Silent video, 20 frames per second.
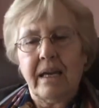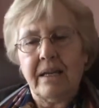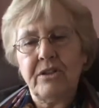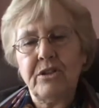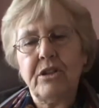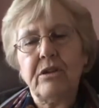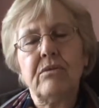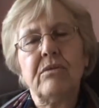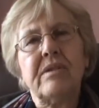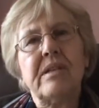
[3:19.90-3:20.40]

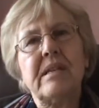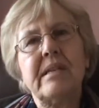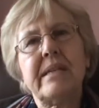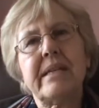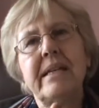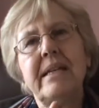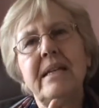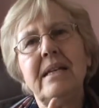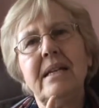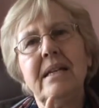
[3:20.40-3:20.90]
And you
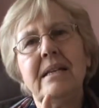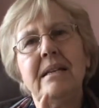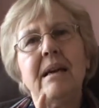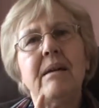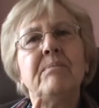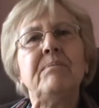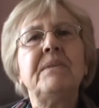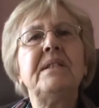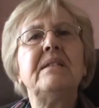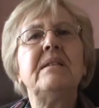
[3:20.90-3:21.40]
see
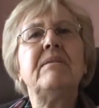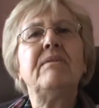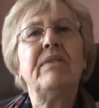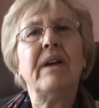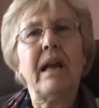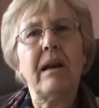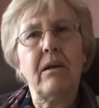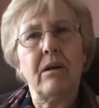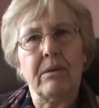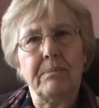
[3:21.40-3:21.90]
them
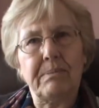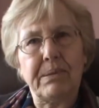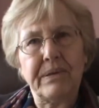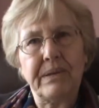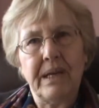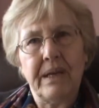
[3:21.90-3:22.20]
develop.